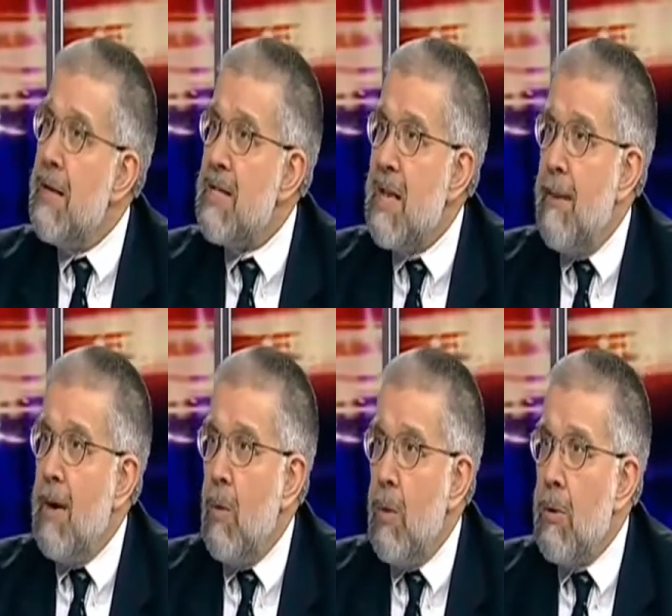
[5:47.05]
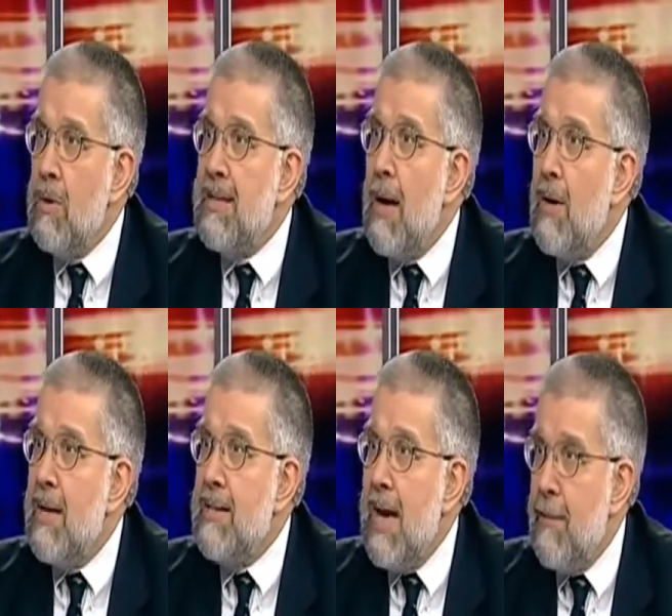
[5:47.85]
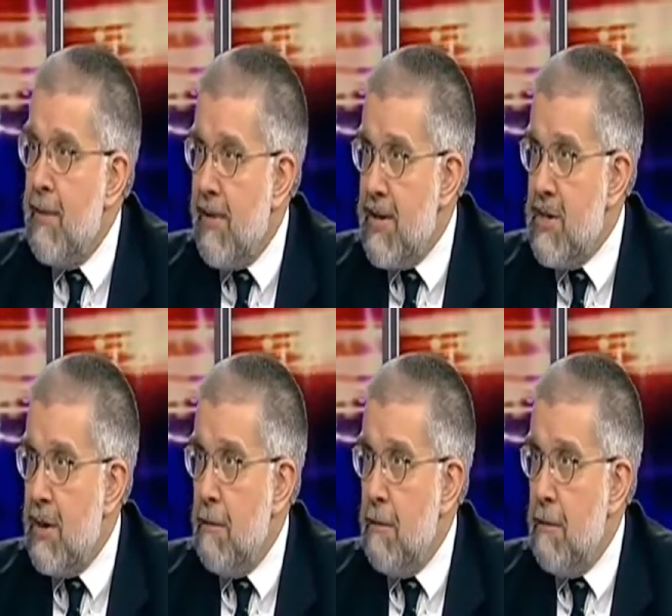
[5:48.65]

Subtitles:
Islamic world down on top of us.